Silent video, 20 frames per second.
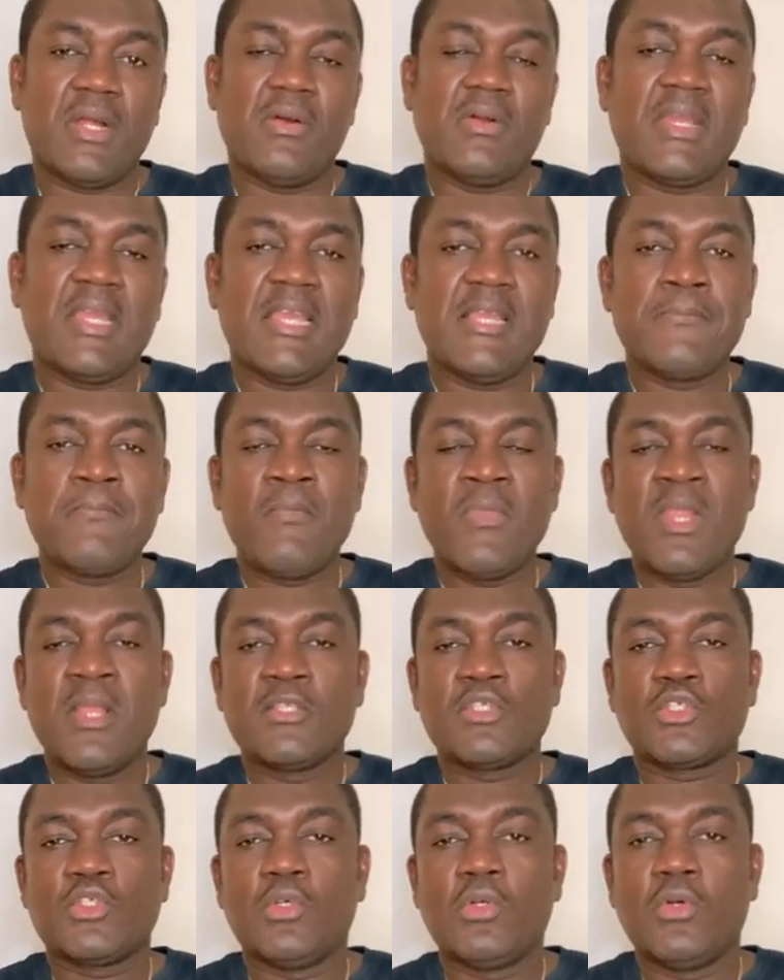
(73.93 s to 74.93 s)
Okay,
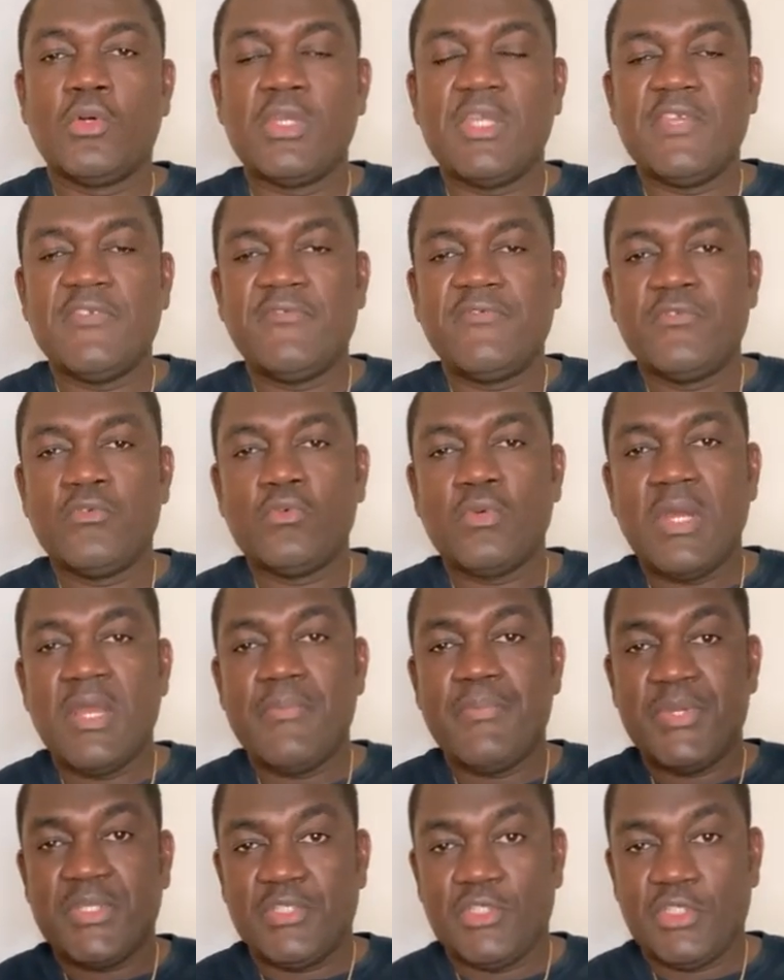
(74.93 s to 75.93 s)
so if you are a
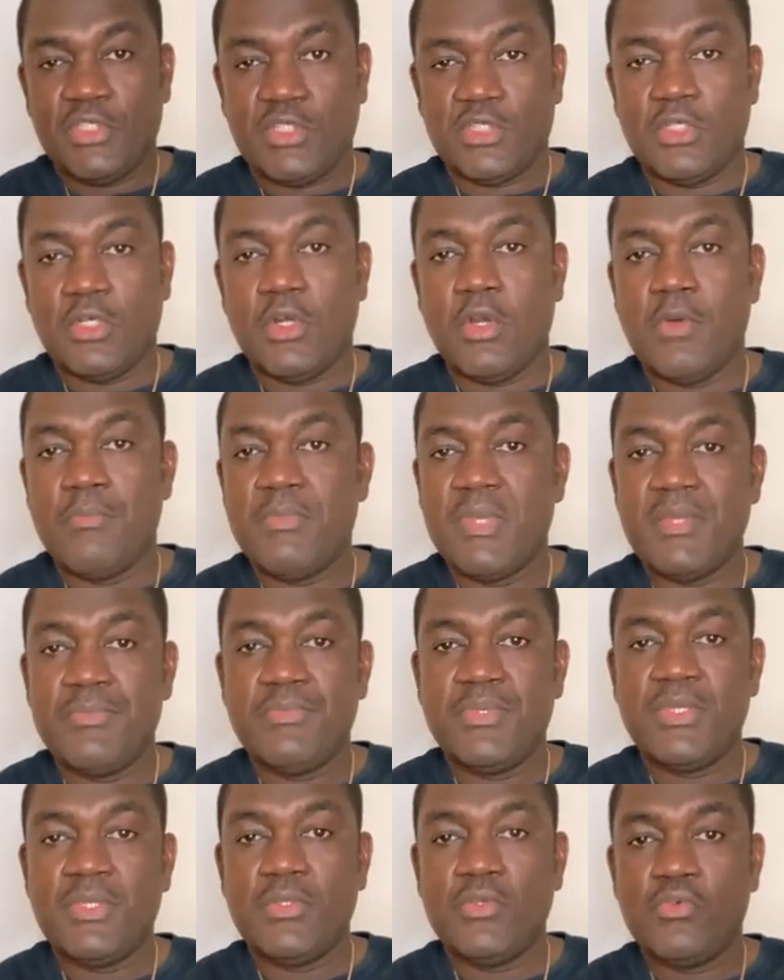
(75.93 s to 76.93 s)
petitioner, or
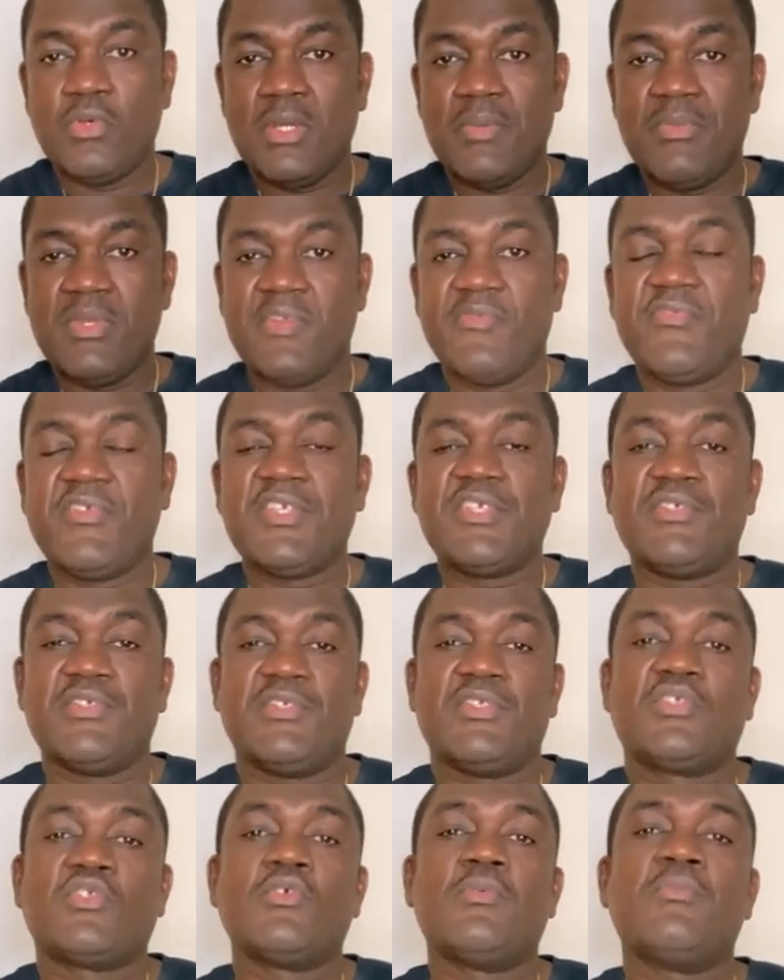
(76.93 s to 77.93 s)
maybe you are a
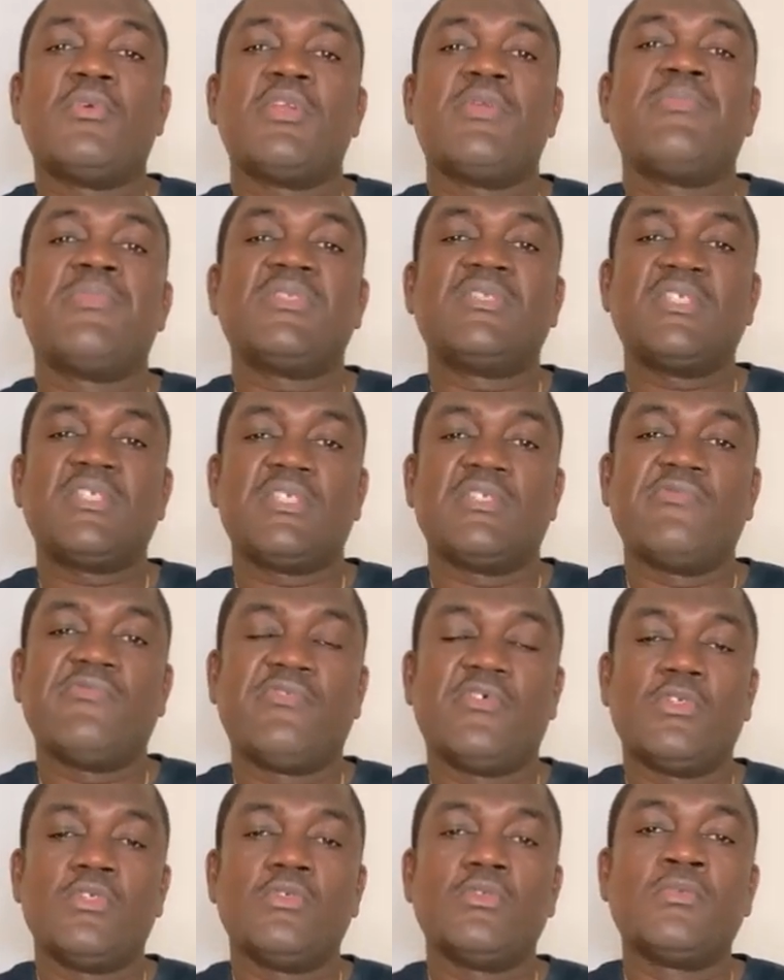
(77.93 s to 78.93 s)
beneficiary, somebody petitioned
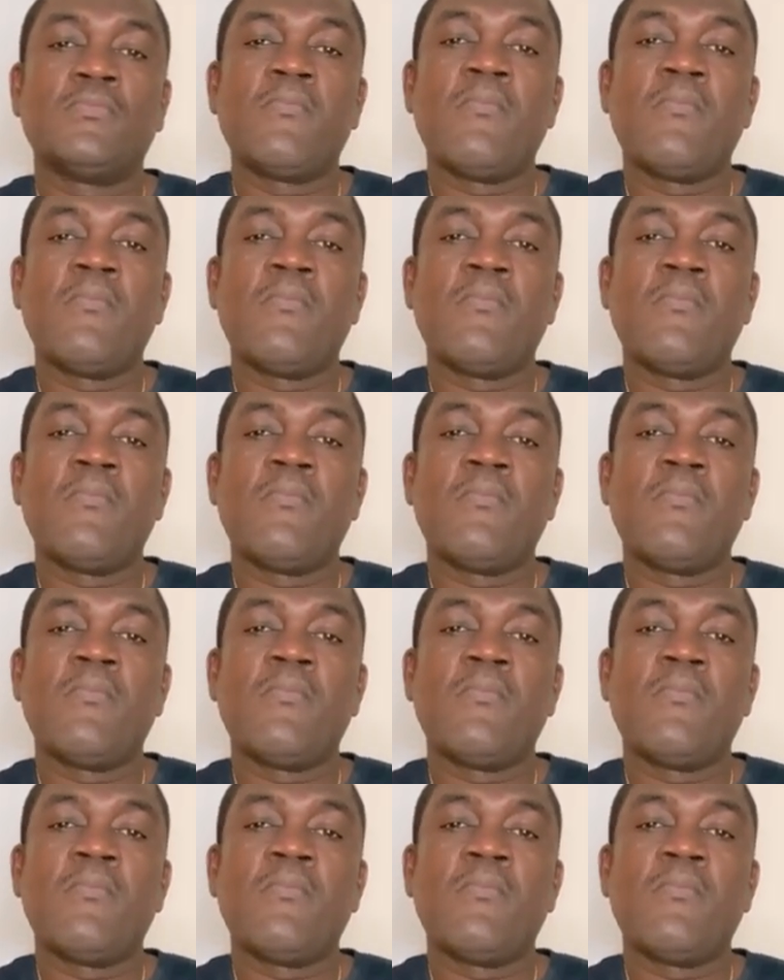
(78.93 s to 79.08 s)
for you